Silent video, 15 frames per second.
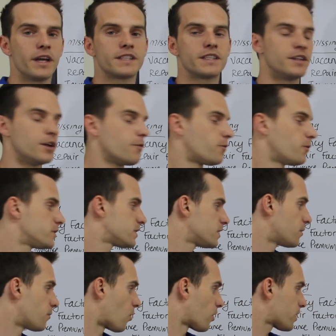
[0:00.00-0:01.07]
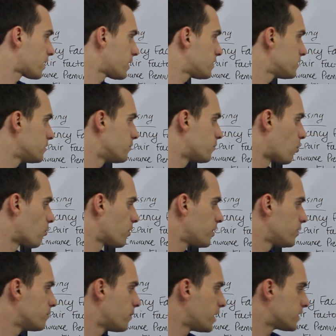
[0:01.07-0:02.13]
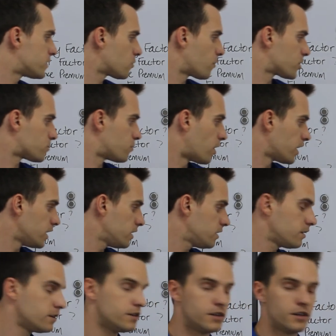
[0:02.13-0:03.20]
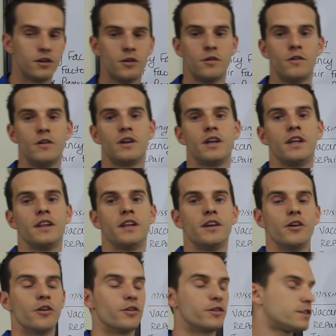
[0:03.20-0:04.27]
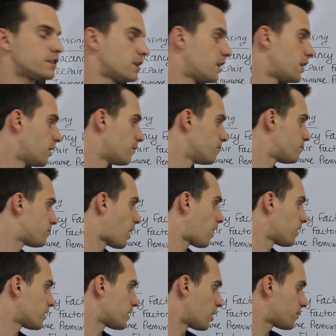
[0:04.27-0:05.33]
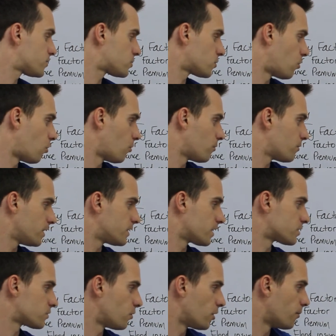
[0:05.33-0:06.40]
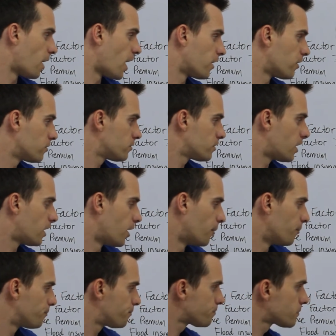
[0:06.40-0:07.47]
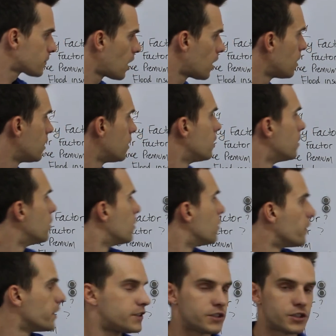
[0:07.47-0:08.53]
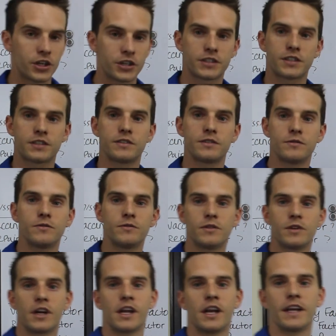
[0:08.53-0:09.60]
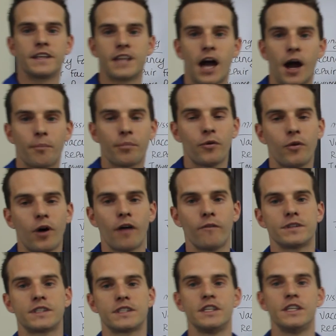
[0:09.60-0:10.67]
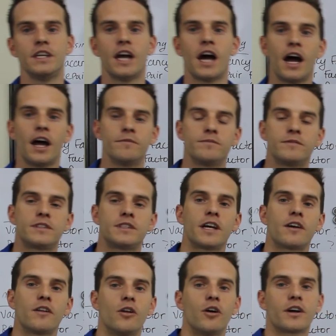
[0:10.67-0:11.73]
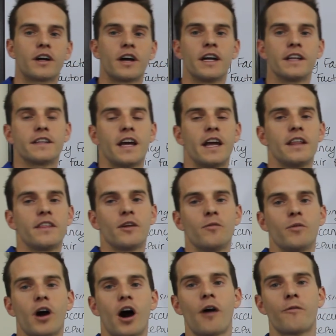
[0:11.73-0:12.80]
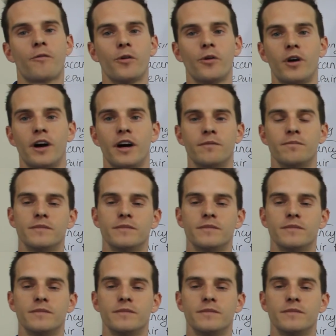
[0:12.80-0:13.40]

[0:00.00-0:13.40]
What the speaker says: makes a difference in the market, you've already made so much money in the years piling up, so it doesn't really matter. This is just an example. Obviously, take a look at anything we offer.